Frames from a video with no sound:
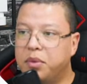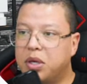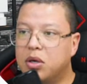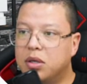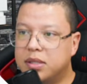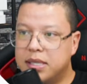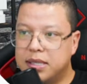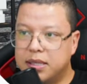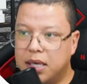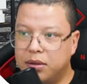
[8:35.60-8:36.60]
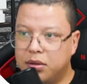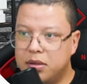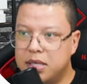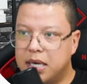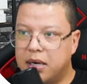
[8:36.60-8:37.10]
because
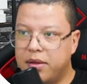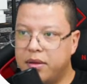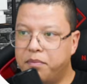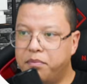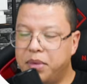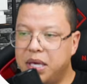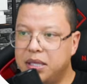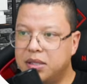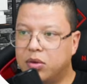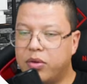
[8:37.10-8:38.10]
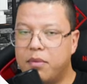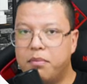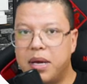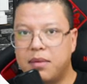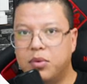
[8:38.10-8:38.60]
starters are the base or the
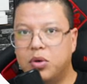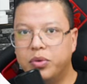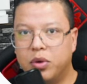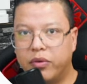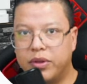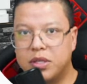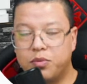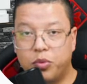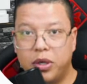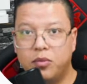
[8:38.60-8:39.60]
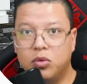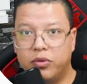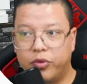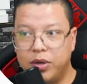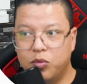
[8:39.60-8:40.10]
backbone of the Spring Boot
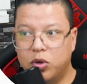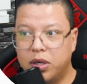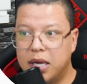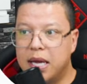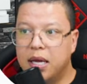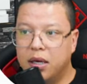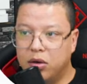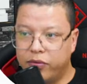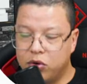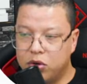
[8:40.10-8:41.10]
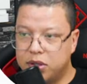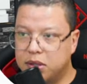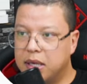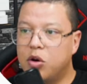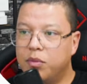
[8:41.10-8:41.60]
framework, of
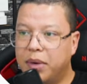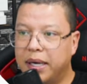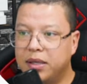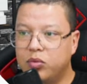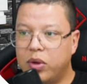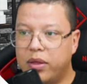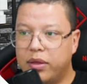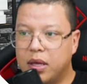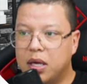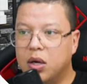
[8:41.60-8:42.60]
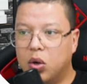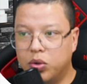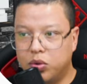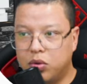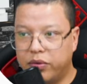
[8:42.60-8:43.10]
course, combined with
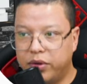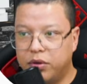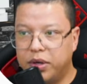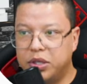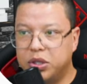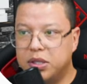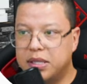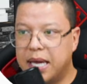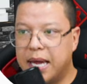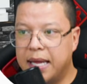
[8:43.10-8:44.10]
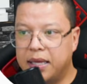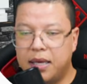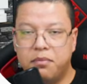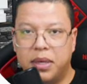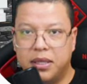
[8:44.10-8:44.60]
auto configurations and
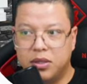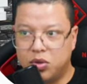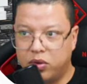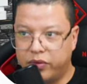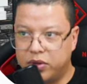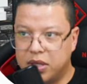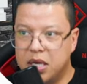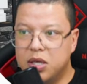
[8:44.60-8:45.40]
embedded servers.